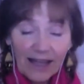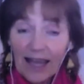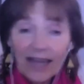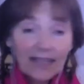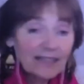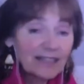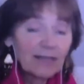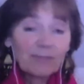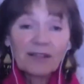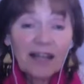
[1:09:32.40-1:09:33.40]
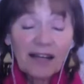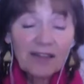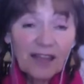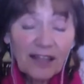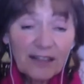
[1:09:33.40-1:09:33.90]
And it's something that I
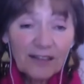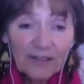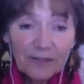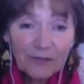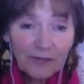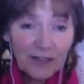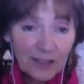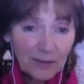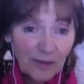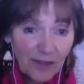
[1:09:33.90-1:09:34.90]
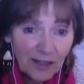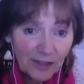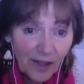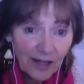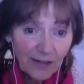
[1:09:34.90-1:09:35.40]
think fits with a
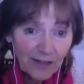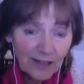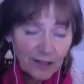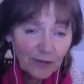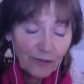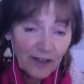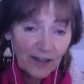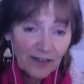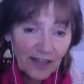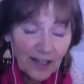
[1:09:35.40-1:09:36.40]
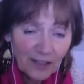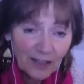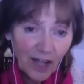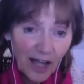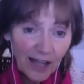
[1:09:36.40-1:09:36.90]
lot of us who feel that our
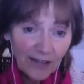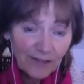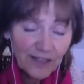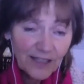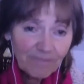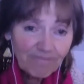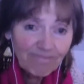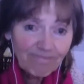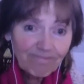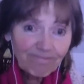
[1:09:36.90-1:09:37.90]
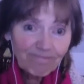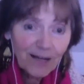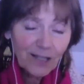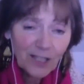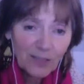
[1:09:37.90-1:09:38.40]
lives
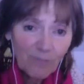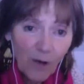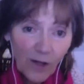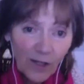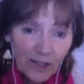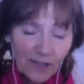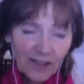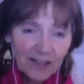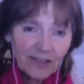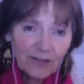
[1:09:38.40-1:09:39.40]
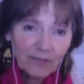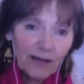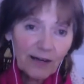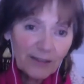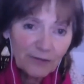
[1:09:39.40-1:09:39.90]
are smaller than is
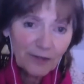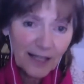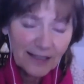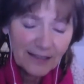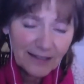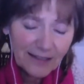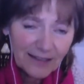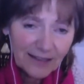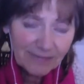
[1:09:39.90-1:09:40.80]
right for us.